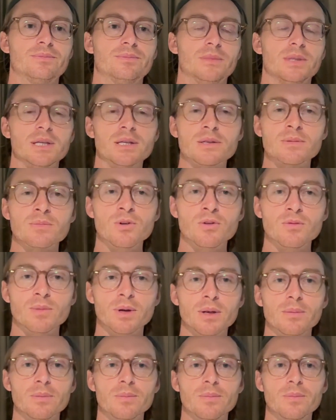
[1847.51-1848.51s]
this
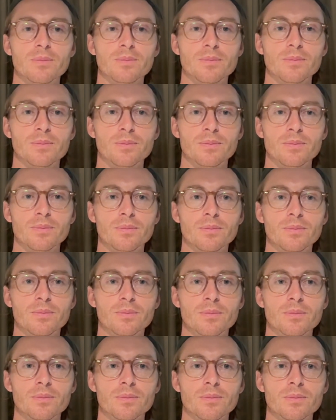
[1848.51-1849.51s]
movement.
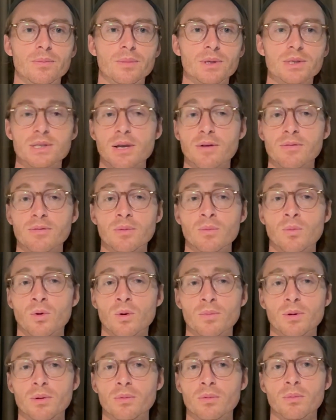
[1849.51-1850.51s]
There's definitely
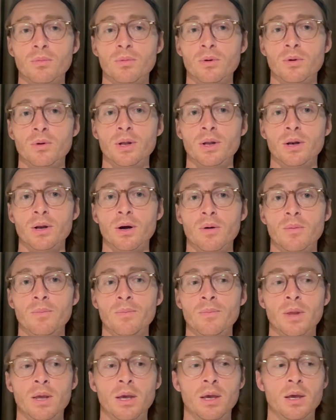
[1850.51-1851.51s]
more people brewing at
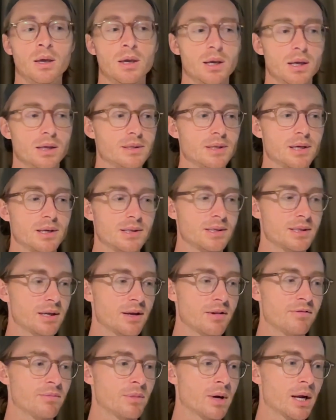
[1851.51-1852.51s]
home. It does
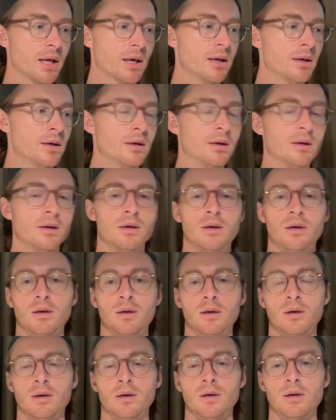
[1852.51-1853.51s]
save money.
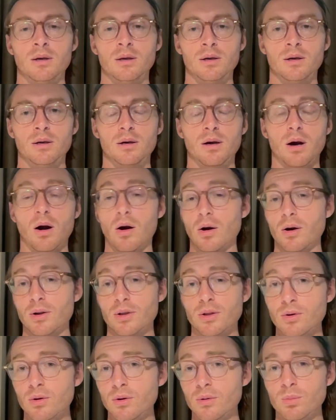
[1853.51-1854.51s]

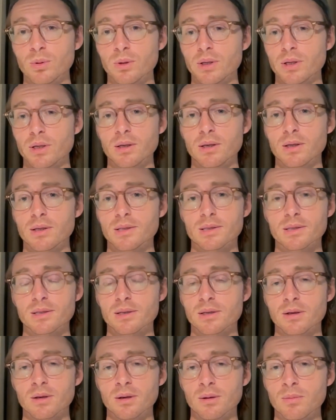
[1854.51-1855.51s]
Arguably, it's
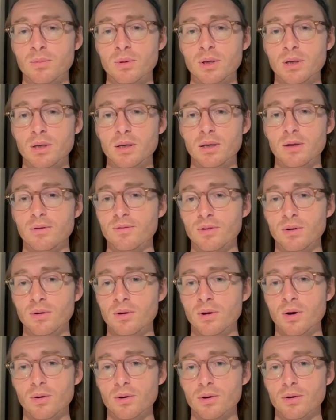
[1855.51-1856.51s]
going to be, if you
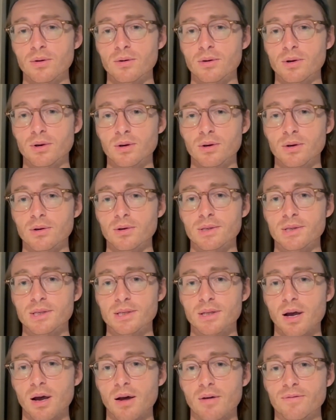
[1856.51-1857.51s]
know your
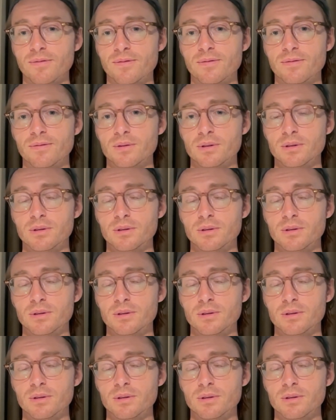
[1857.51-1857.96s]
stuff,